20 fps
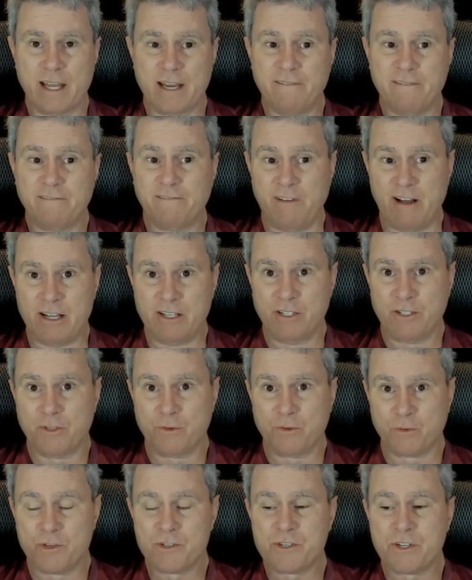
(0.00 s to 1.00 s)
then followed
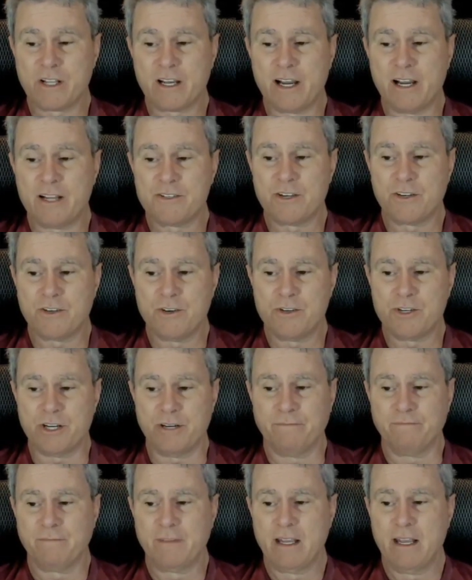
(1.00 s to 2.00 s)
the rules of the
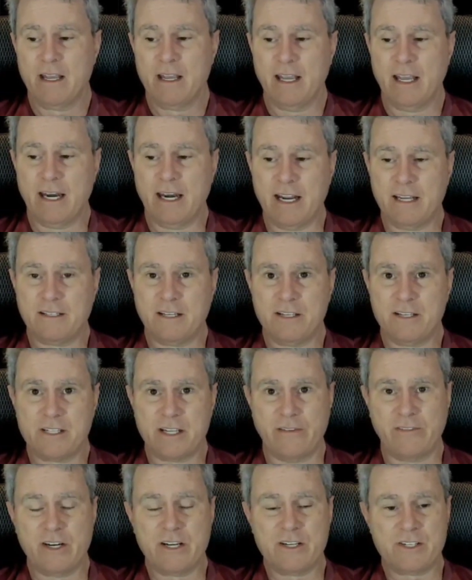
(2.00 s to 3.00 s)
Constitution. In
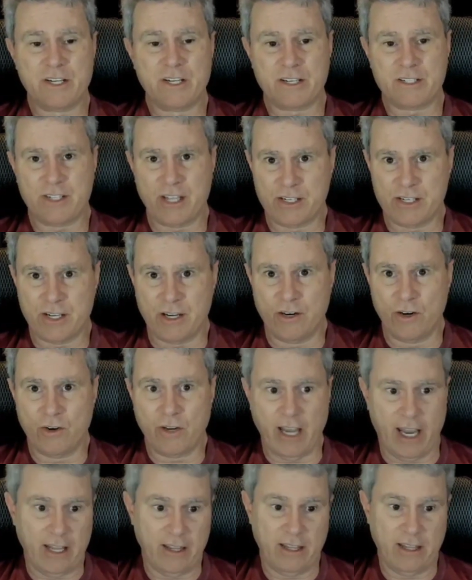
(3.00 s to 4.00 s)
1876, they said,
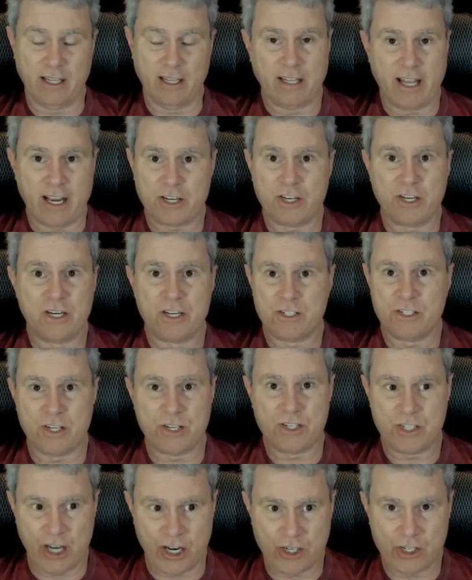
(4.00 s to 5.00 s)
okay, the election is
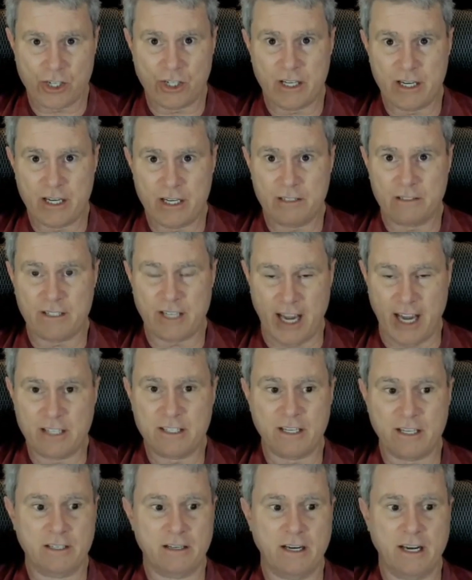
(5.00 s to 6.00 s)
essentially
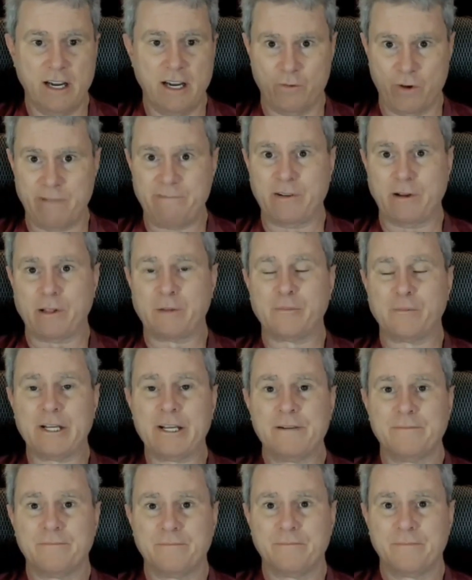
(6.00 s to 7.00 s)
tainted
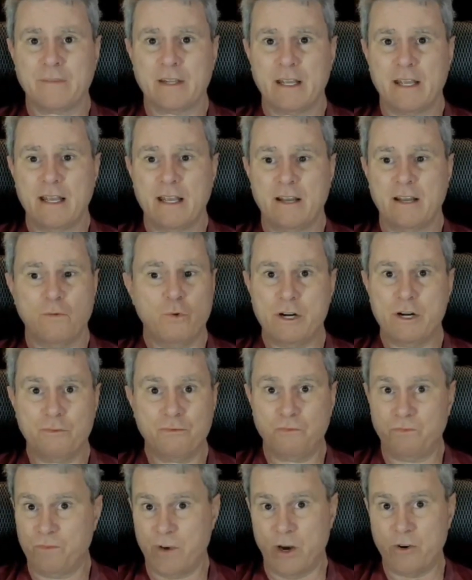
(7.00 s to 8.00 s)
irrevocably. We
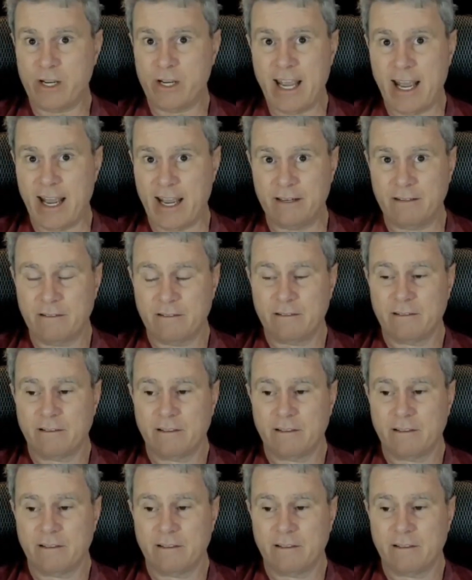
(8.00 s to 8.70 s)
don't vote again.